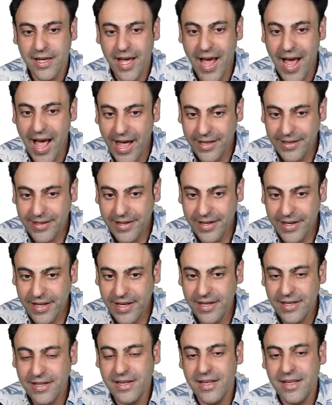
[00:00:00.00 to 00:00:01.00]

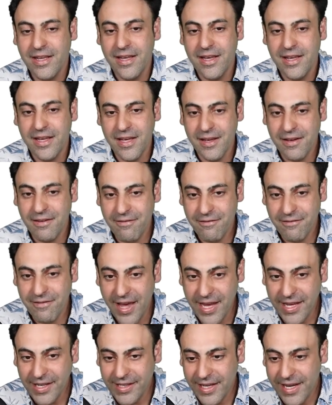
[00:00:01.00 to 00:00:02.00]
alanine,
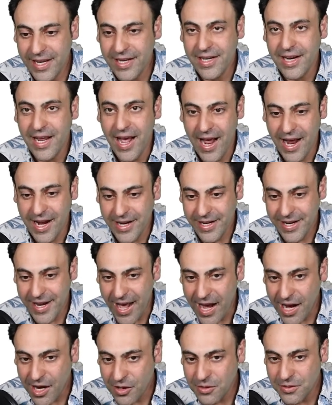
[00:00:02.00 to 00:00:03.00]
valine, and
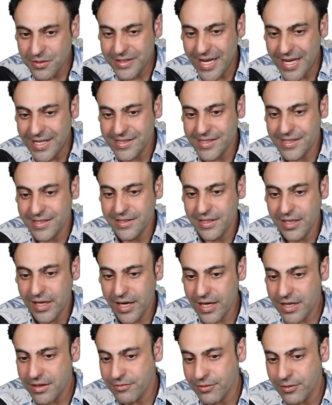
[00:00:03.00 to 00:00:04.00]
now that's a
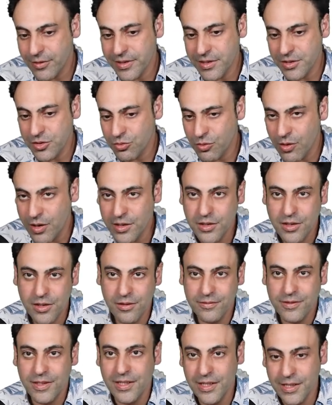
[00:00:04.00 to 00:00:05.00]
time for the structure
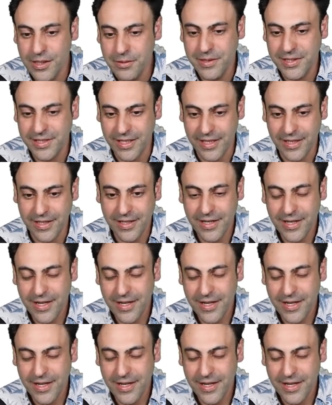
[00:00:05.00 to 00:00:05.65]
of the leucine.